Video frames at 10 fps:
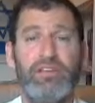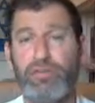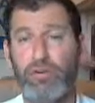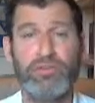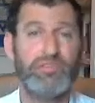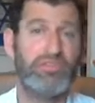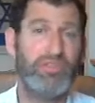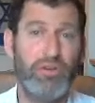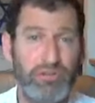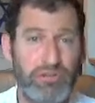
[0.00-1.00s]
Of course, there are
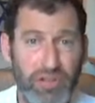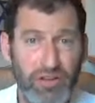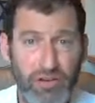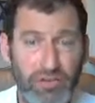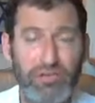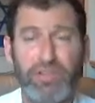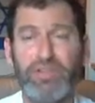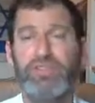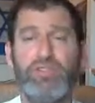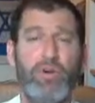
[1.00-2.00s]
those that hold that
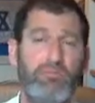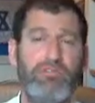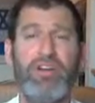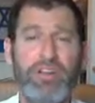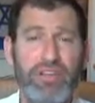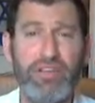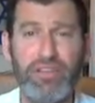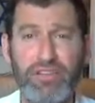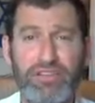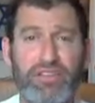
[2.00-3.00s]
there's no bracha
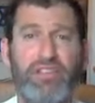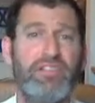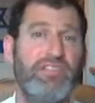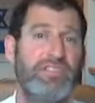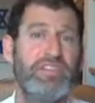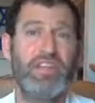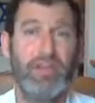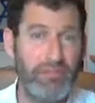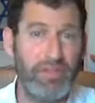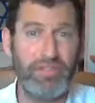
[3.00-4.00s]
here, there's nothing to set
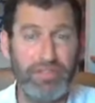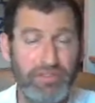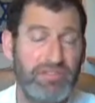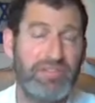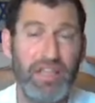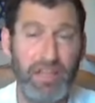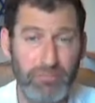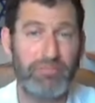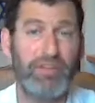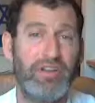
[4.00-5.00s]
up, nothing to
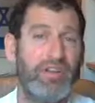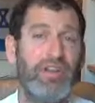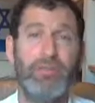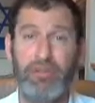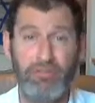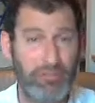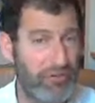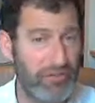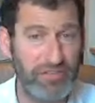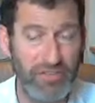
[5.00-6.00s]
celebrate. I'm not
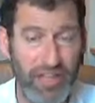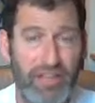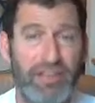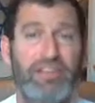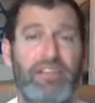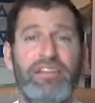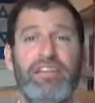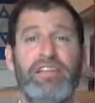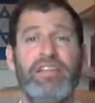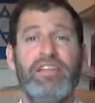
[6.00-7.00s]
referring to that.
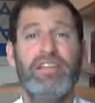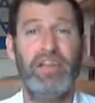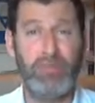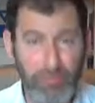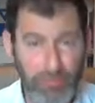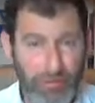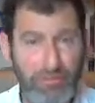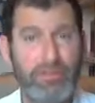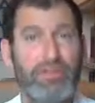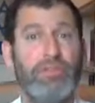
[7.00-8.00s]
I'm referring
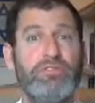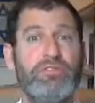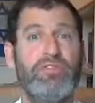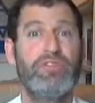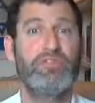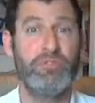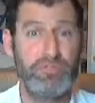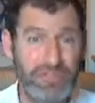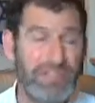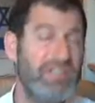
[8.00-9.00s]
to those of us who
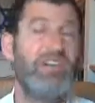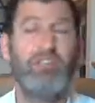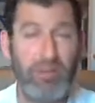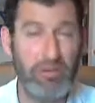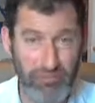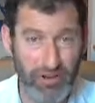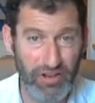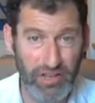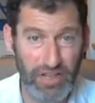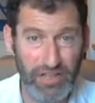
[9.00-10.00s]
see a great
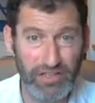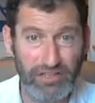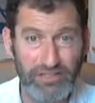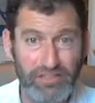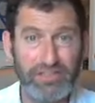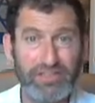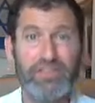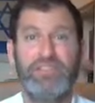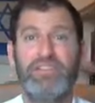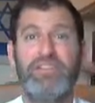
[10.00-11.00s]
bracha,
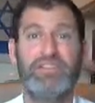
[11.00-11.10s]
see